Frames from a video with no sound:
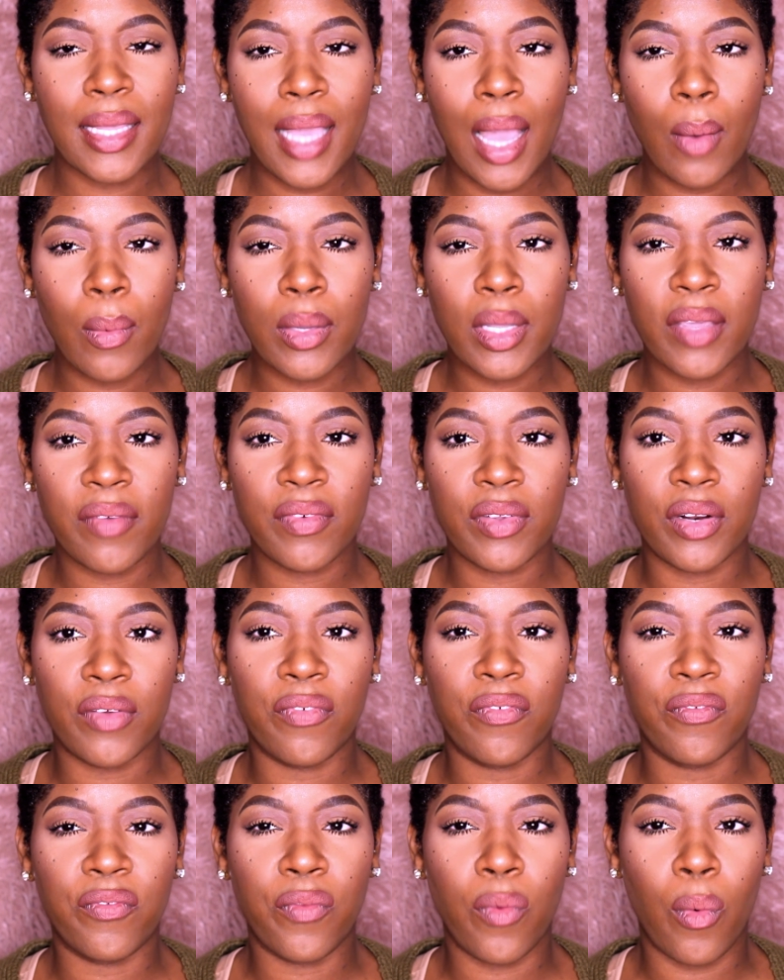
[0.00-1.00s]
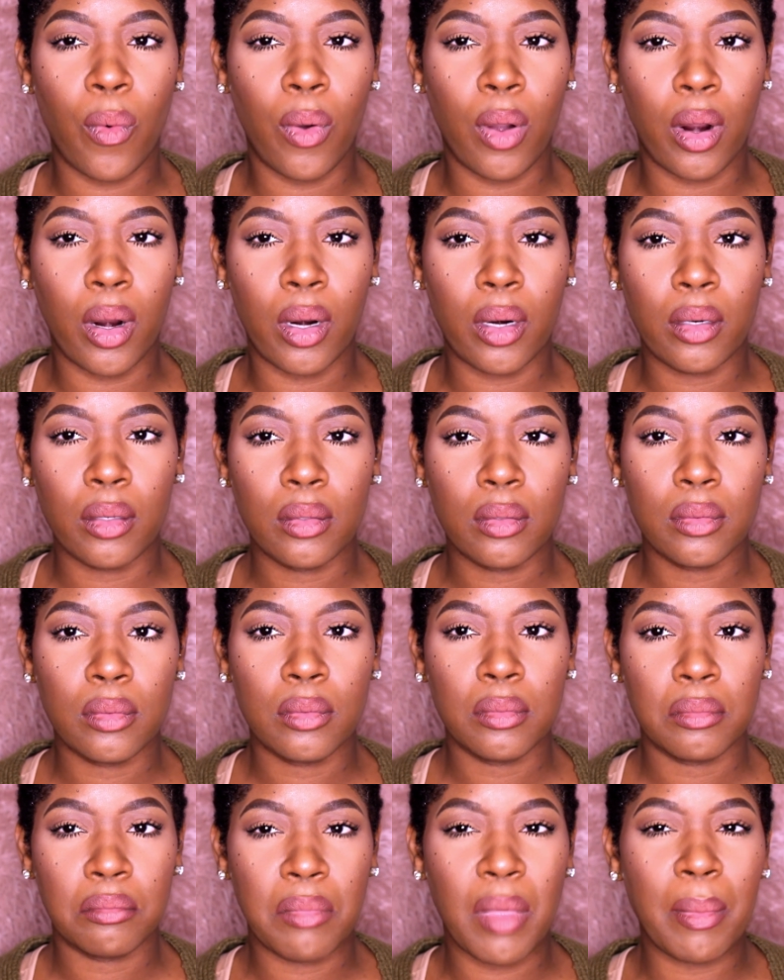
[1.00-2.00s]
I think I would give it a
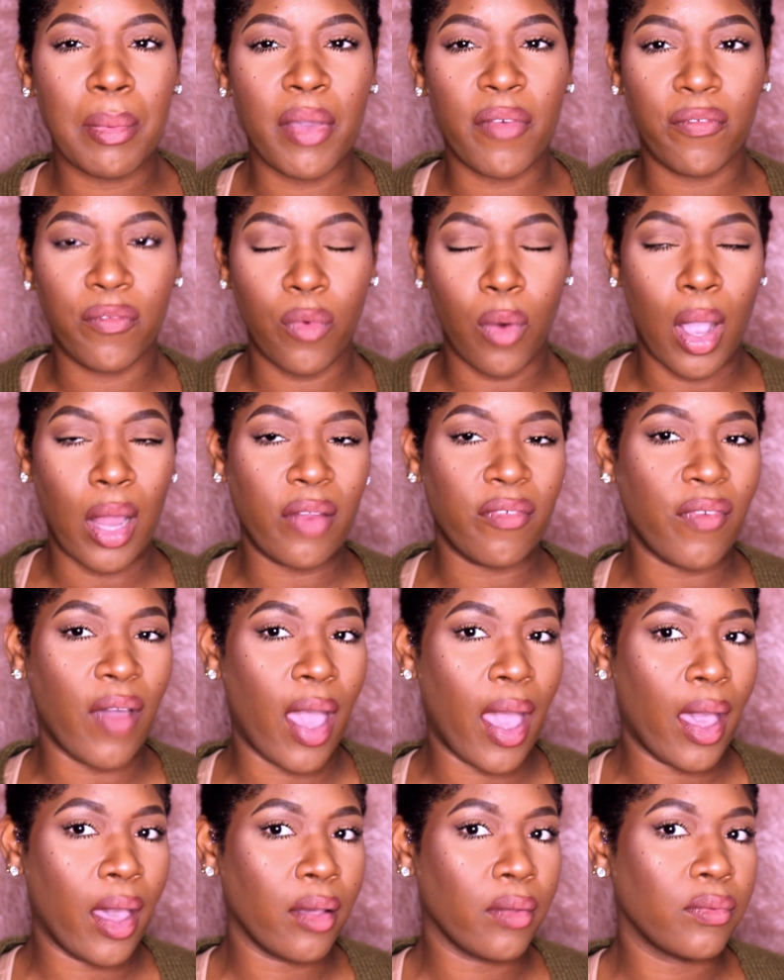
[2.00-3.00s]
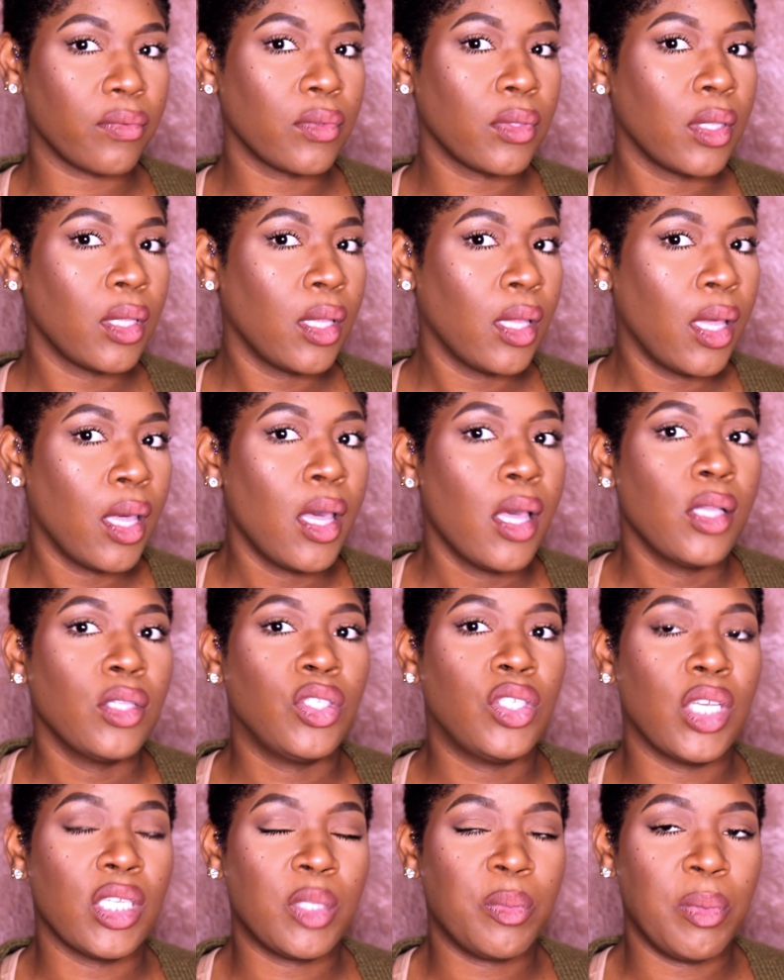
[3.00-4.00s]
4, maybe a 4 out of 5.
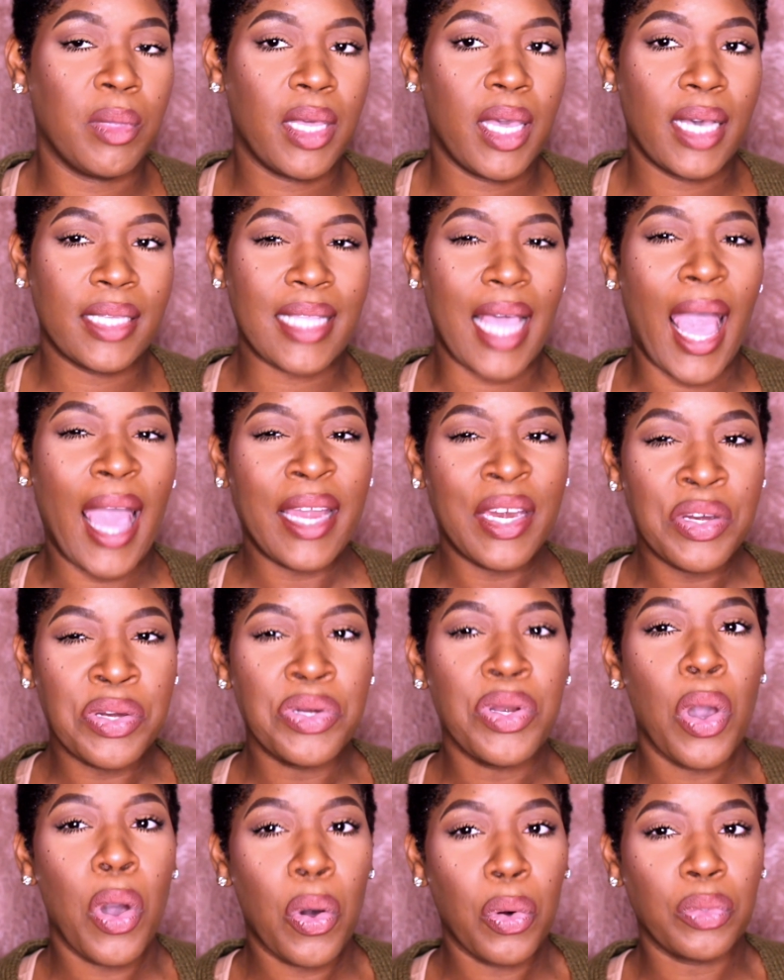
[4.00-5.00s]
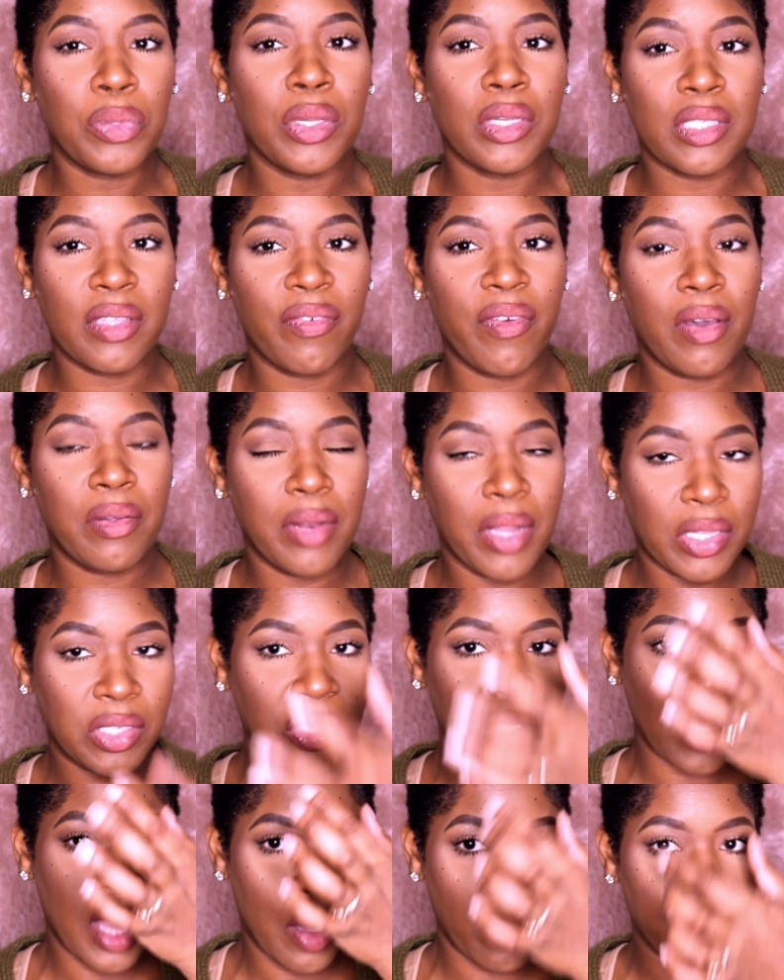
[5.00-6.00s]
Just because I know there's a
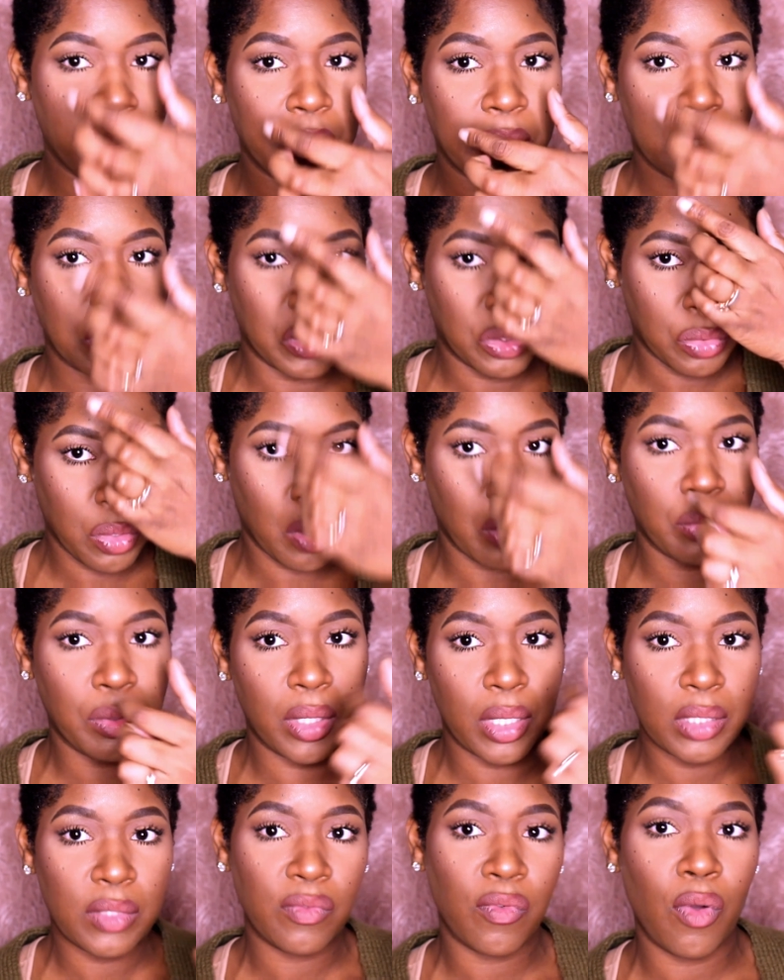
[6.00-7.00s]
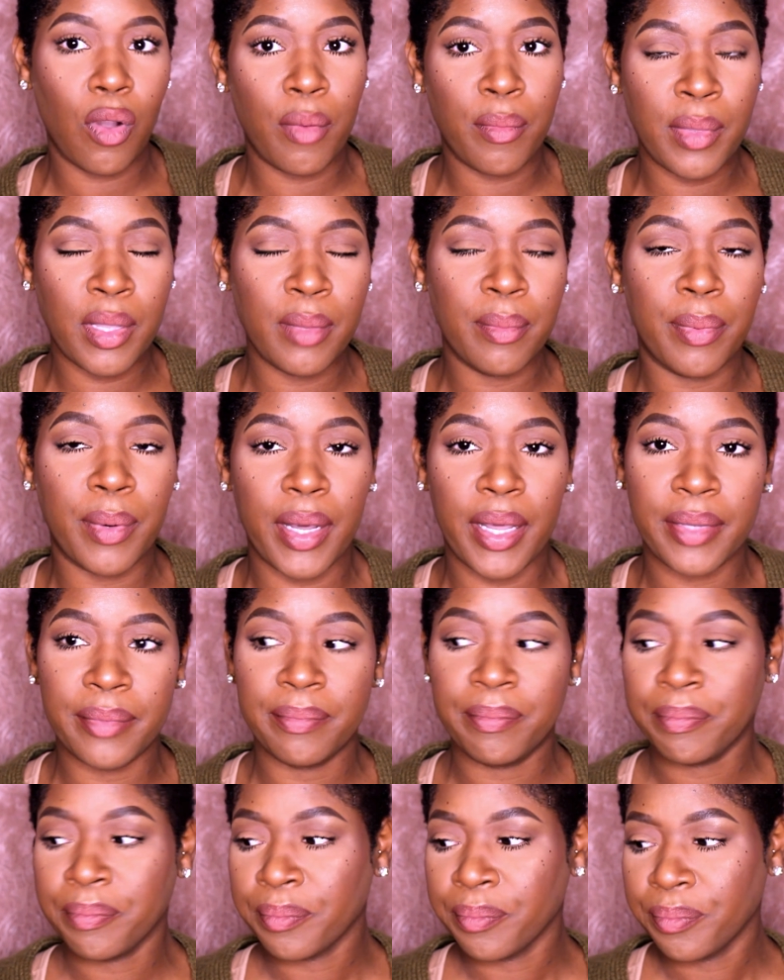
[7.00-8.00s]
foundation that would control this for me,
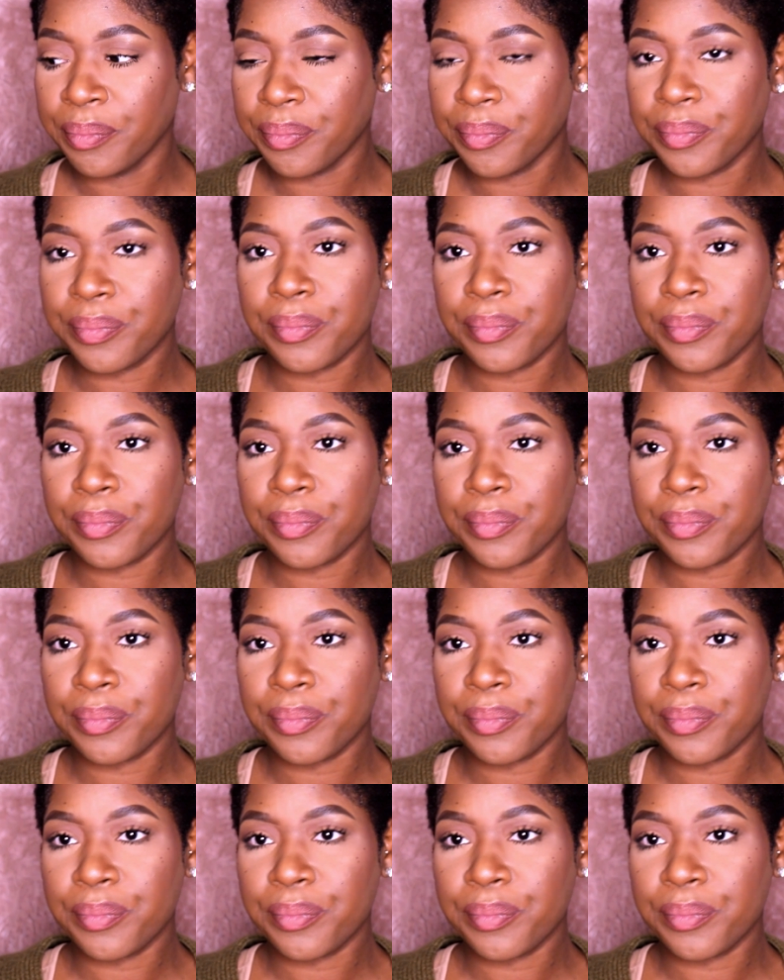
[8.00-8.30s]
but